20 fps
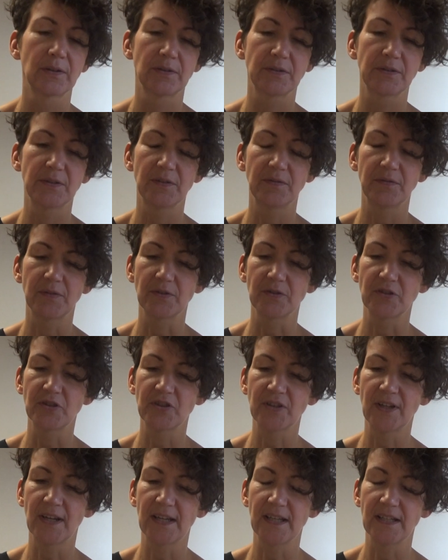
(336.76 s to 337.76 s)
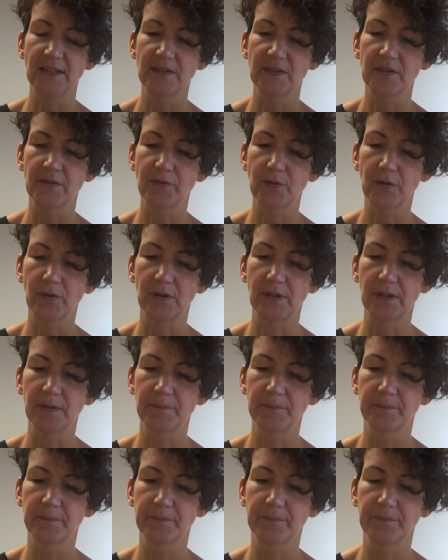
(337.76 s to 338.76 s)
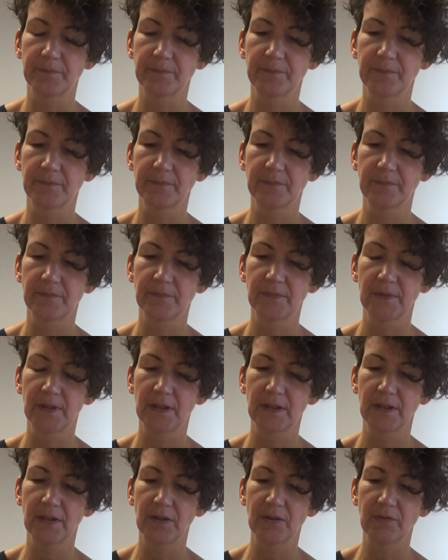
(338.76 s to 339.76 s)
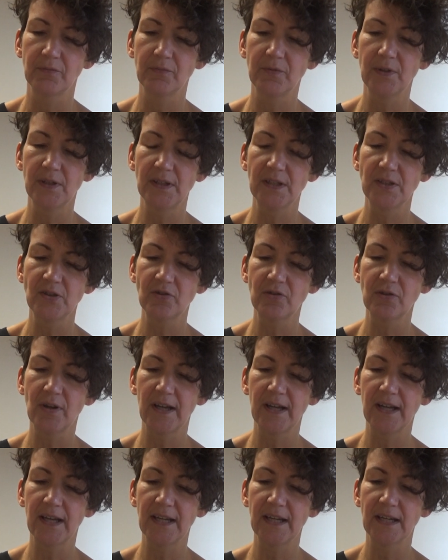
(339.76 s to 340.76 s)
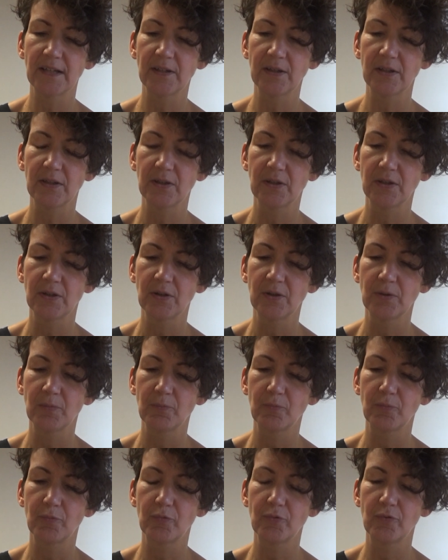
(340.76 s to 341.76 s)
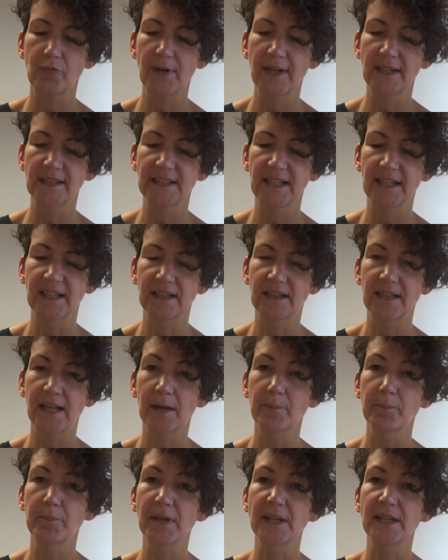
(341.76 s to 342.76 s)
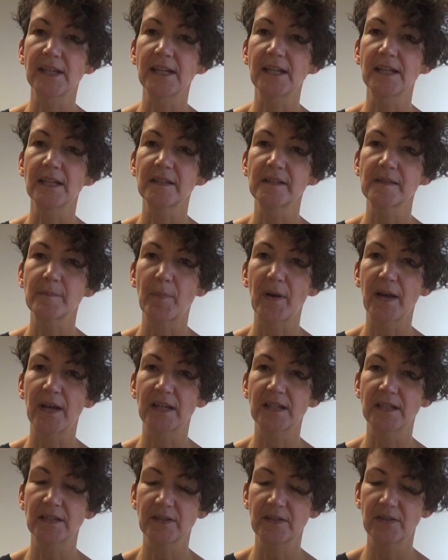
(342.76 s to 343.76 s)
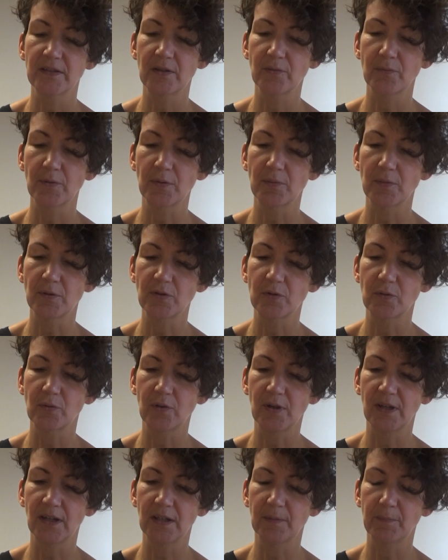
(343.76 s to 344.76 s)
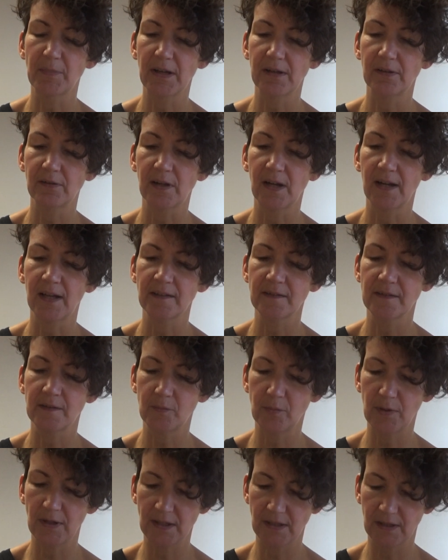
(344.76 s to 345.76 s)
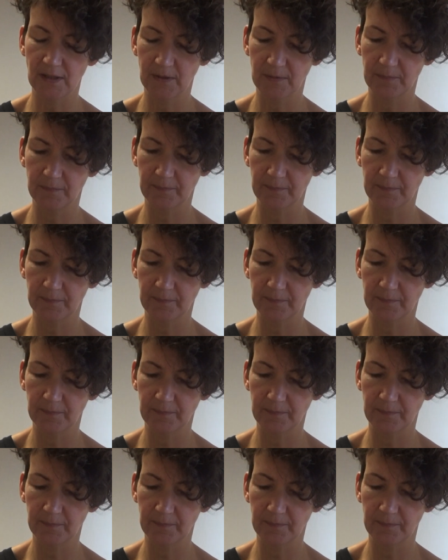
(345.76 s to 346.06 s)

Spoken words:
Different shades of colour. Really try and bring in that beginner's mind that we were talking about last week.